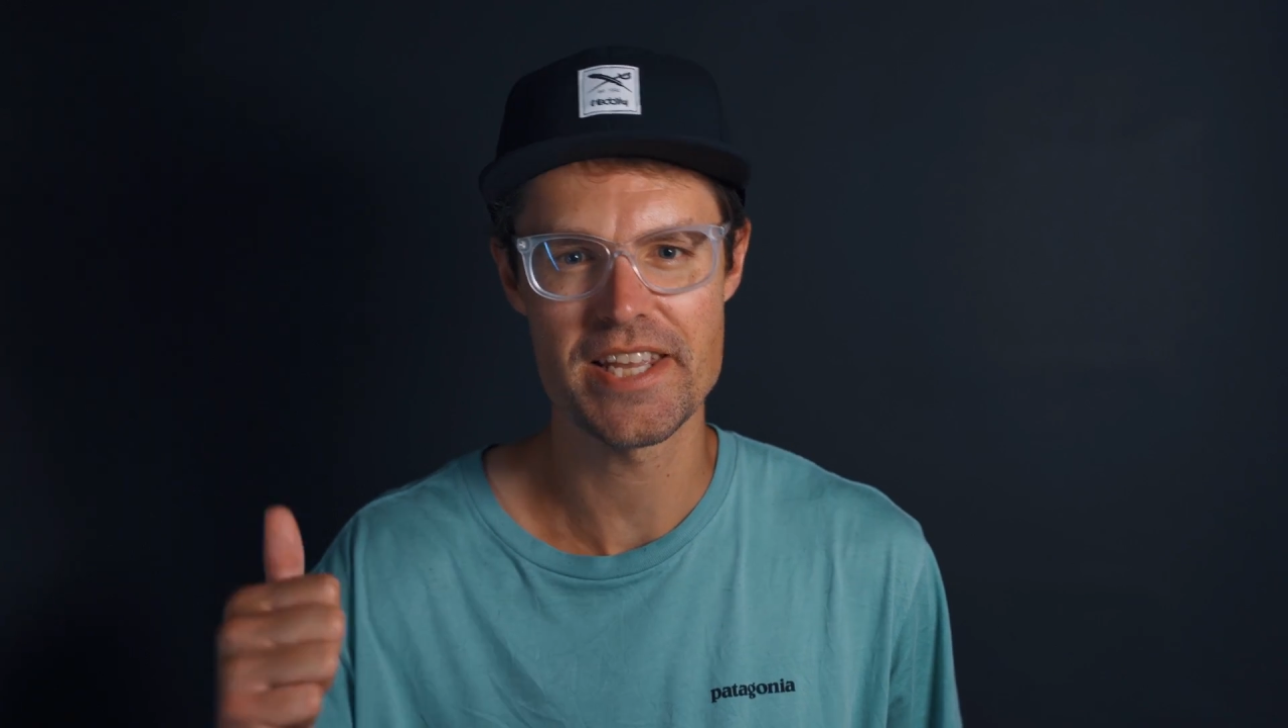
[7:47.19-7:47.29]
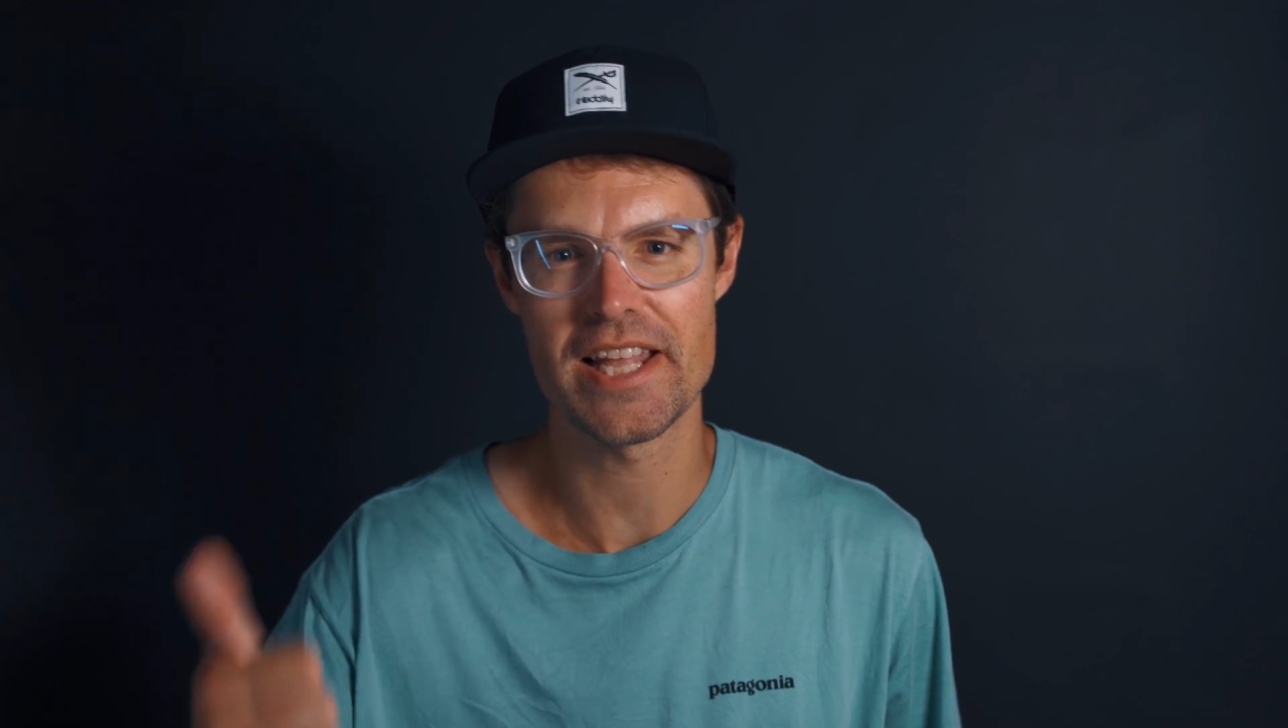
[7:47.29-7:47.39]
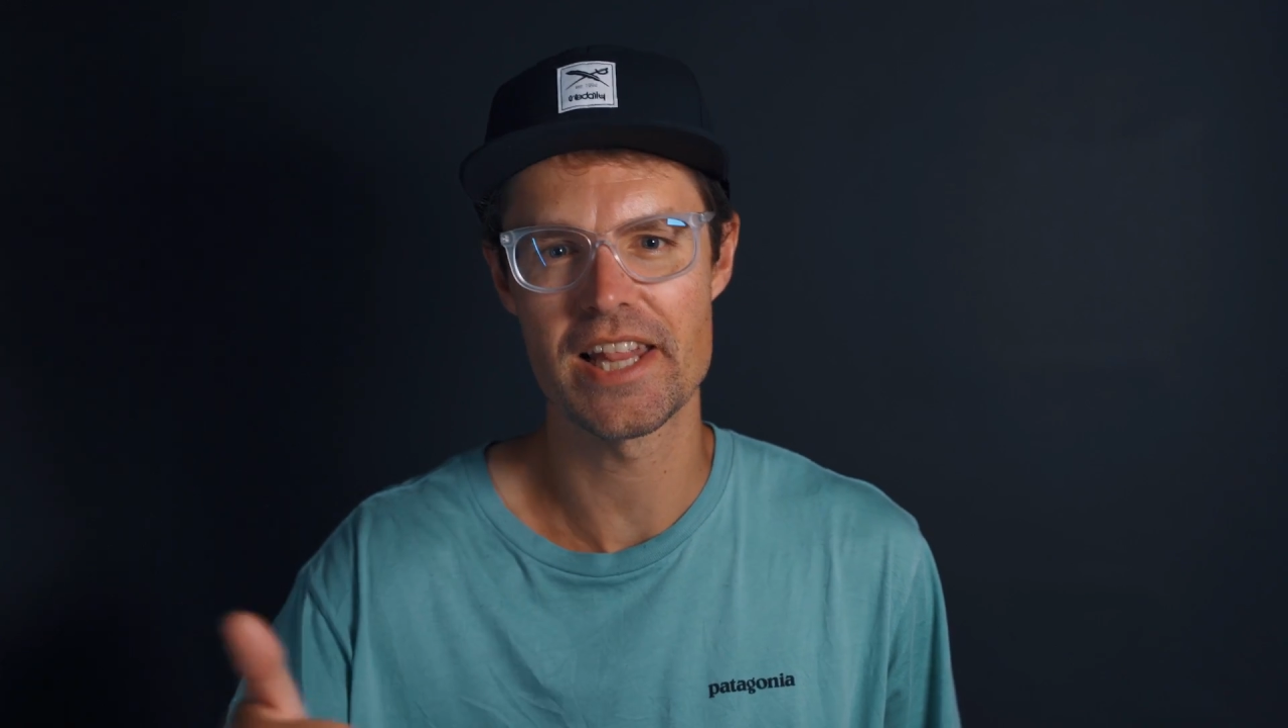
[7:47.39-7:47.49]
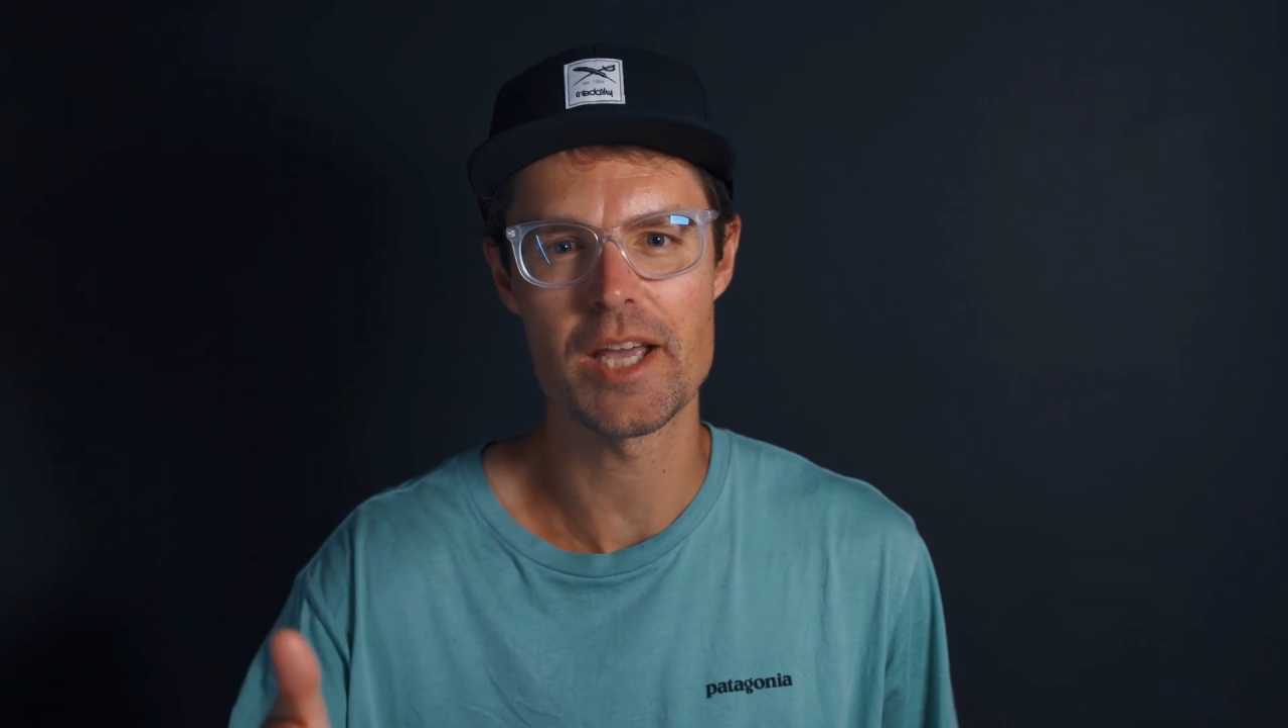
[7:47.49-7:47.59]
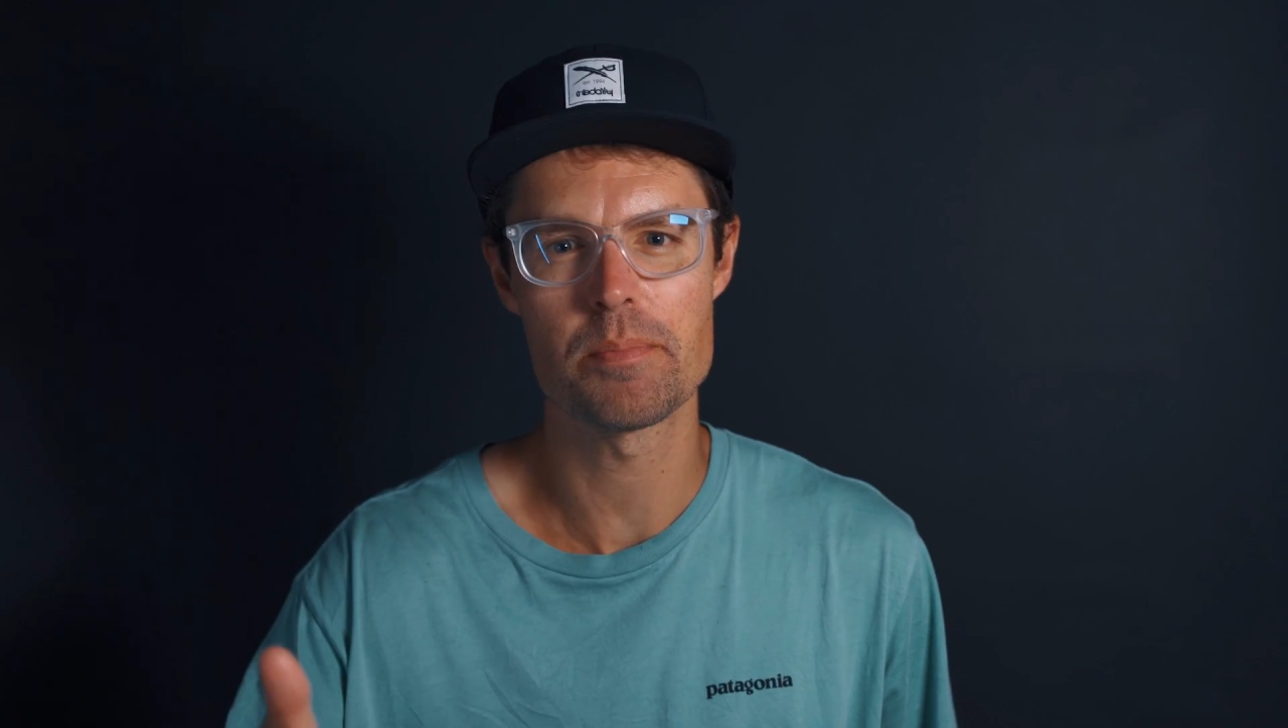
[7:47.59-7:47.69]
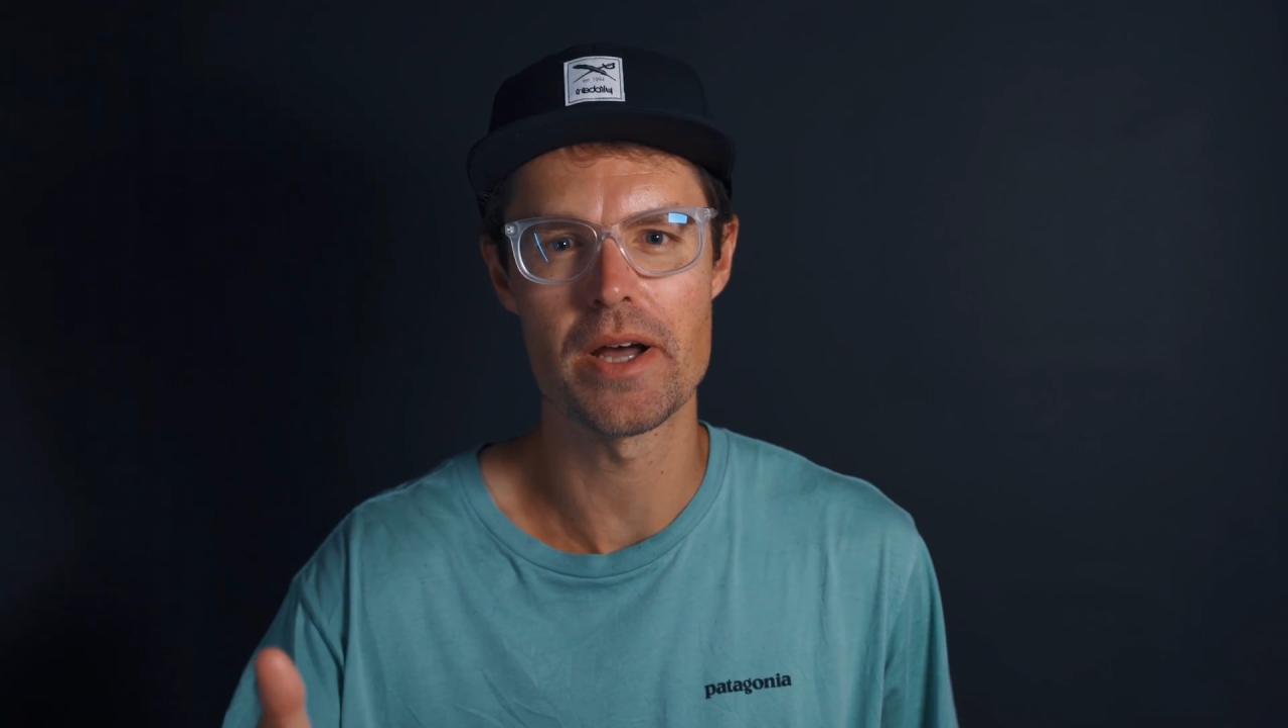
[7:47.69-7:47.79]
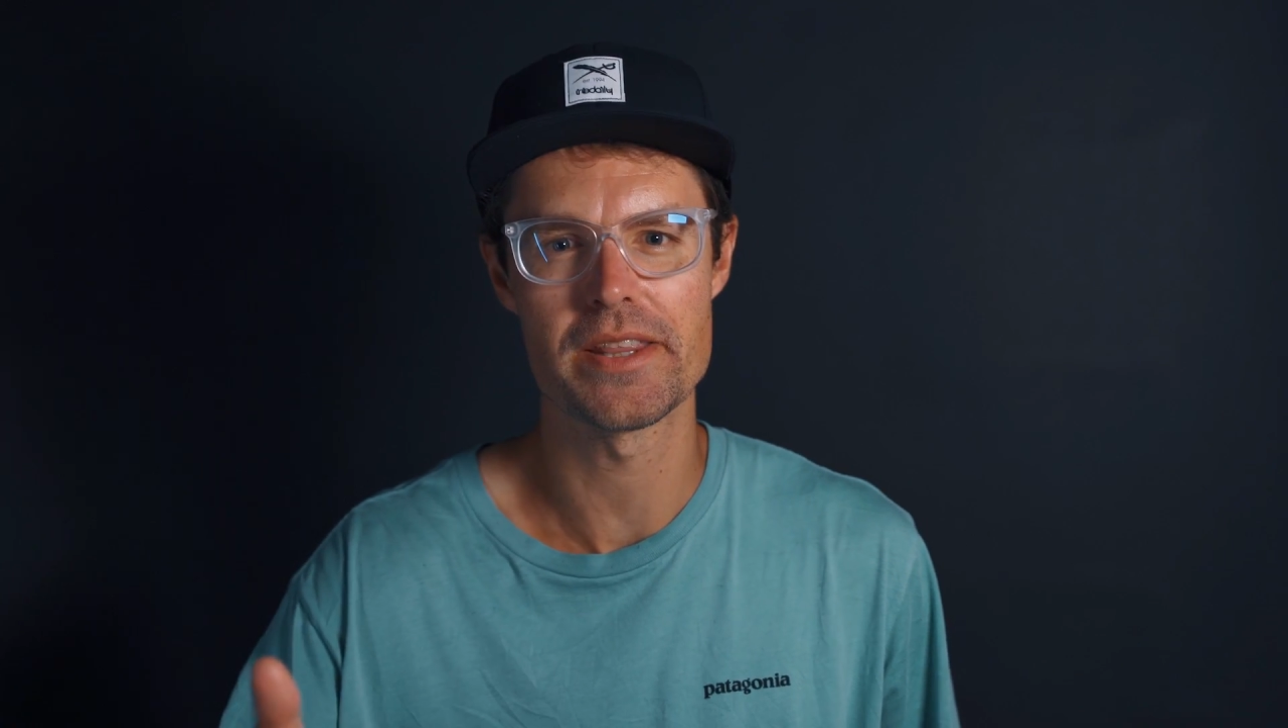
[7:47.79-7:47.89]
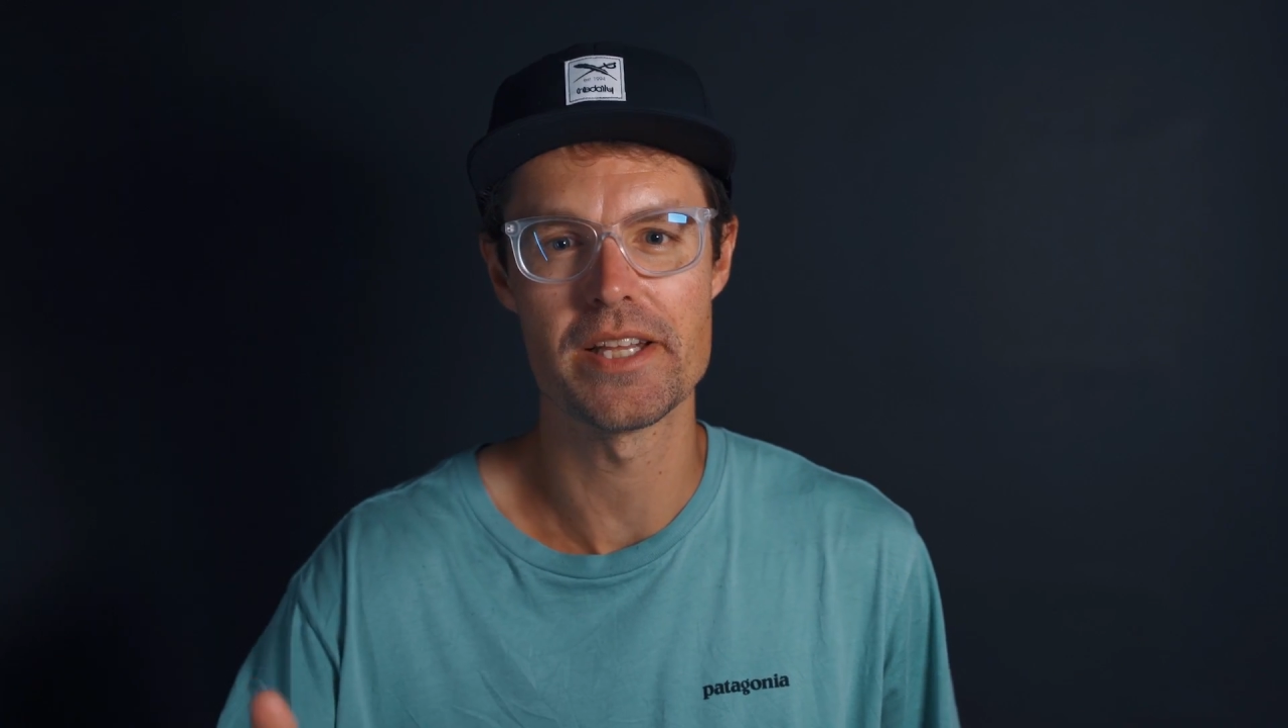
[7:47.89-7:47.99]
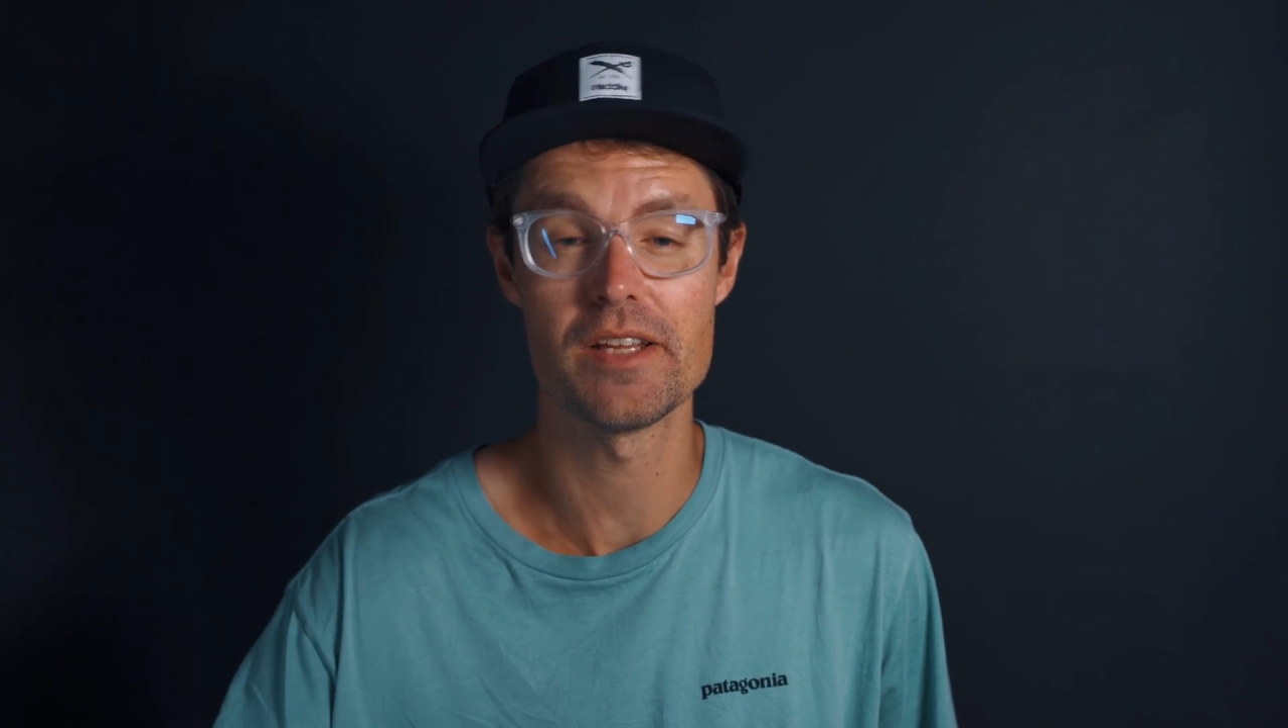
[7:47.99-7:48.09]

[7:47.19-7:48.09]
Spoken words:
that like button.